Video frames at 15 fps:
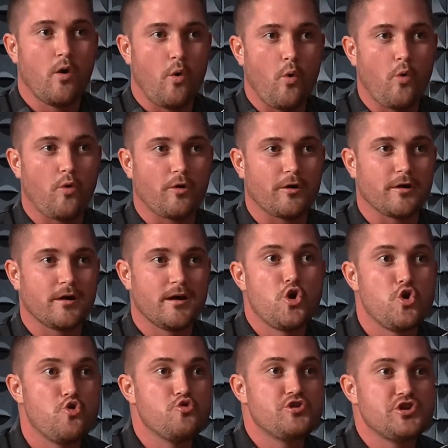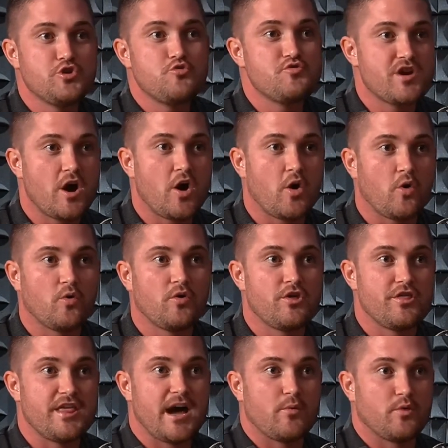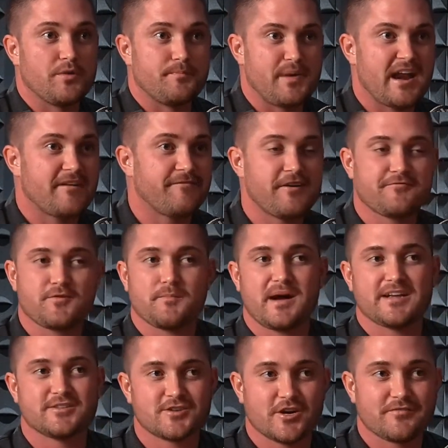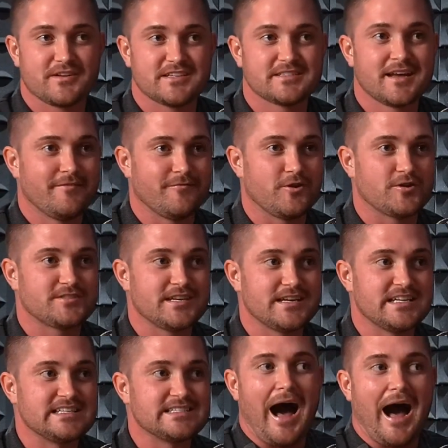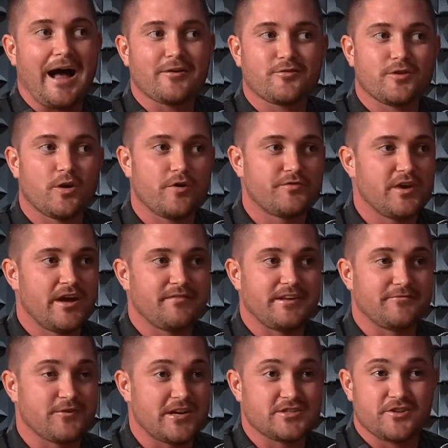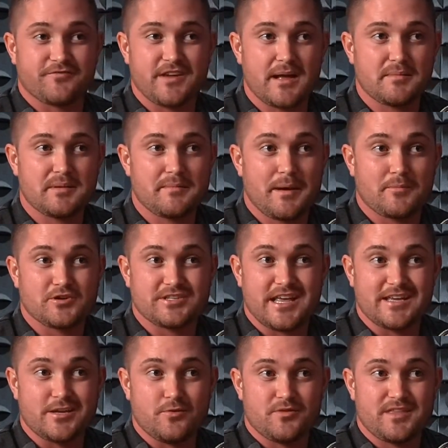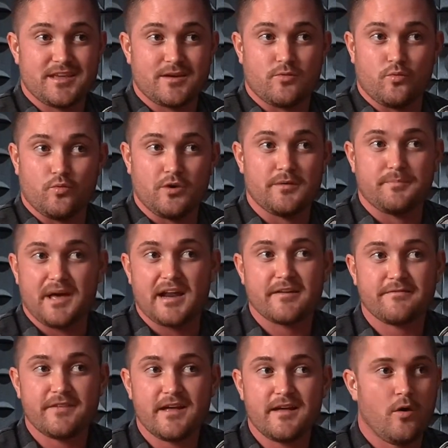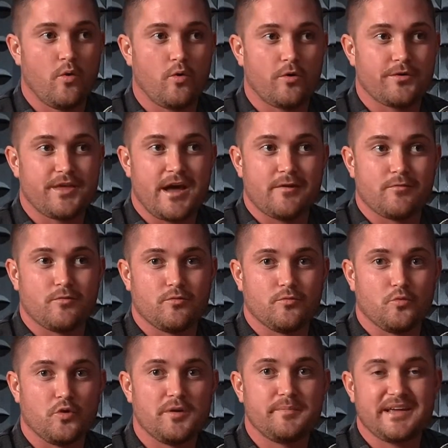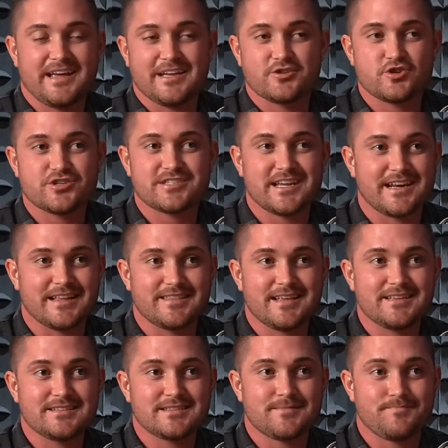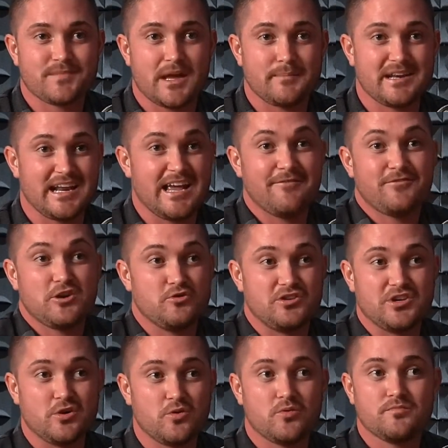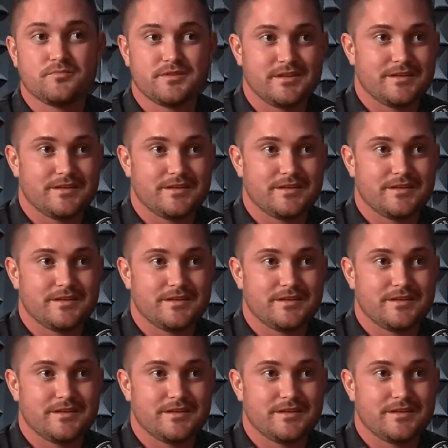Or who do you know that would benefit from my service versus I don't know if you have any friends or family members that you think would benefit or that would be interested in this. I mean, if you do,